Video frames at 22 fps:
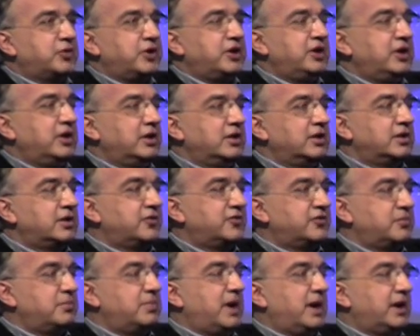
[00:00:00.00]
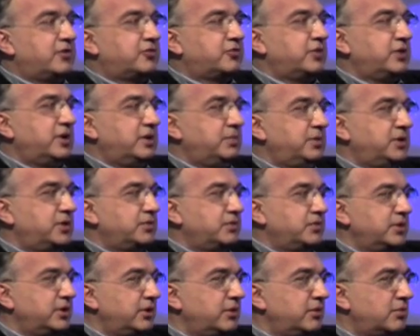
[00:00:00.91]
treaty. There's a bad treaty
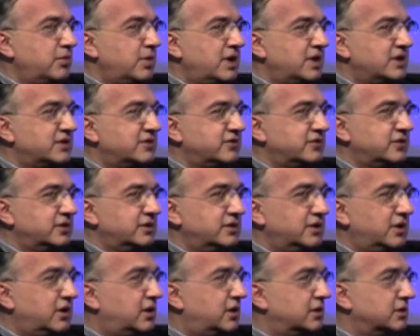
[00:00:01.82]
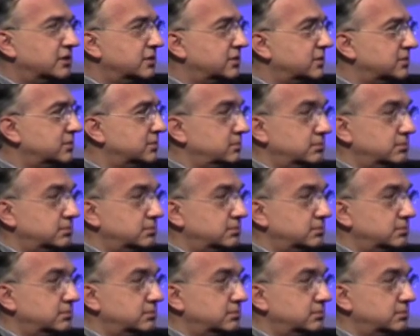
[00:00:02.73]
between the U.S. and Holland.